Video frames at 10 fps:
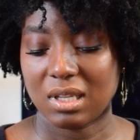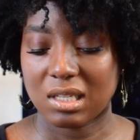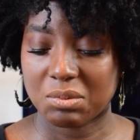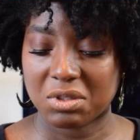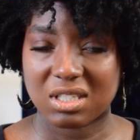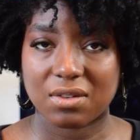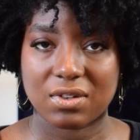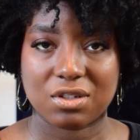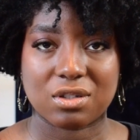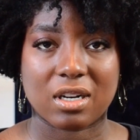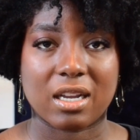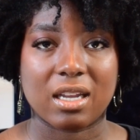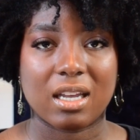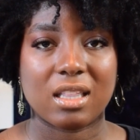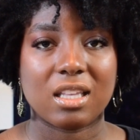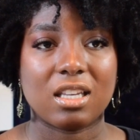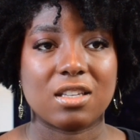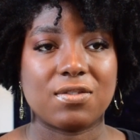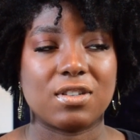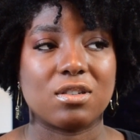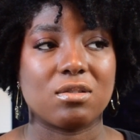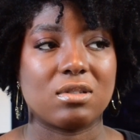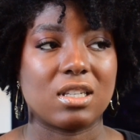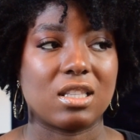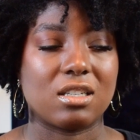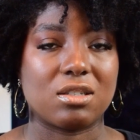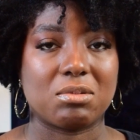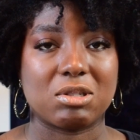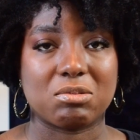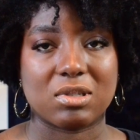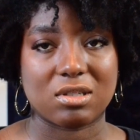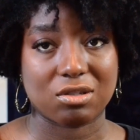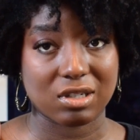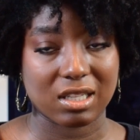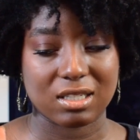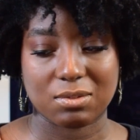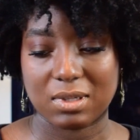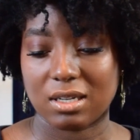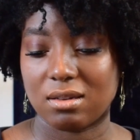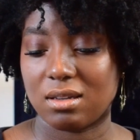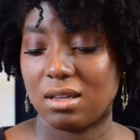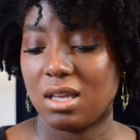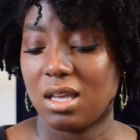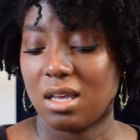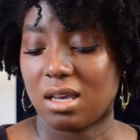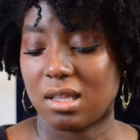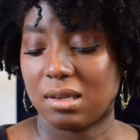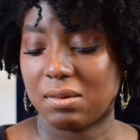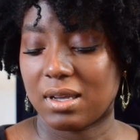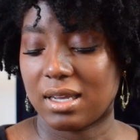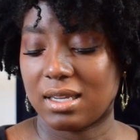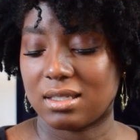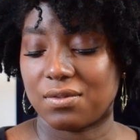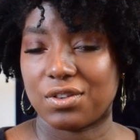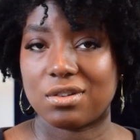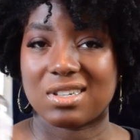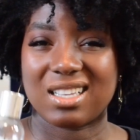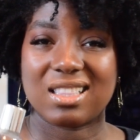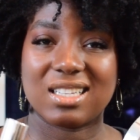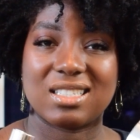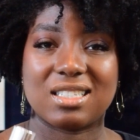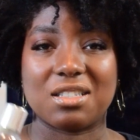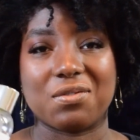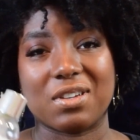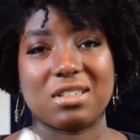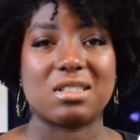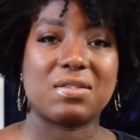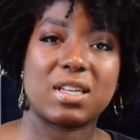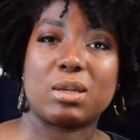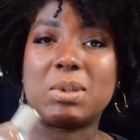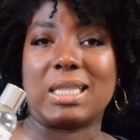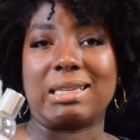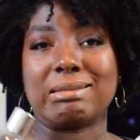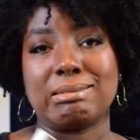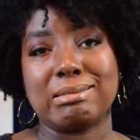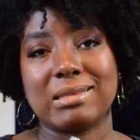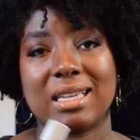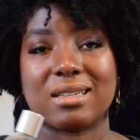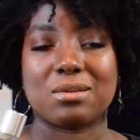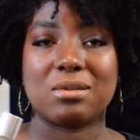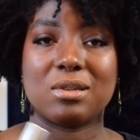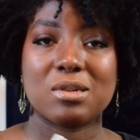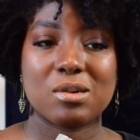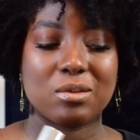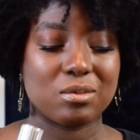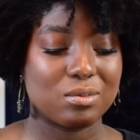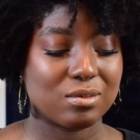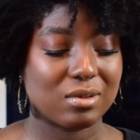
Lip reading: It's worth to give it a try. I think if you don't like the Egyptian one, do try this one out. Otherwise, if you tried this and you find yourself kind of being like, I don't know.